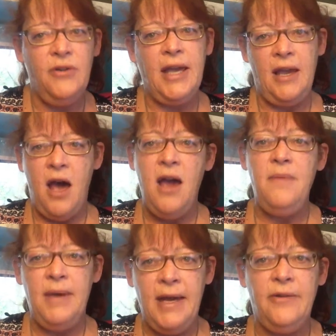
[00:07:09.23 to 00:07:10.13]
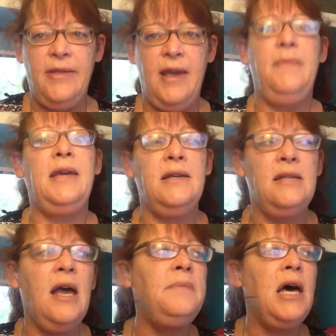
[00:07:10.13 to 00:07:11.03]
okay, I'm better than
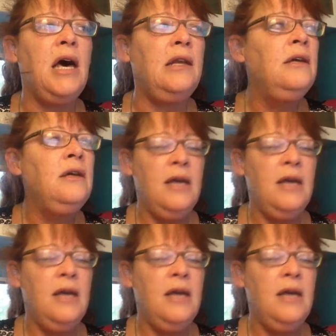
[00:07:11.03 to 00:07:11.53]
because I'm not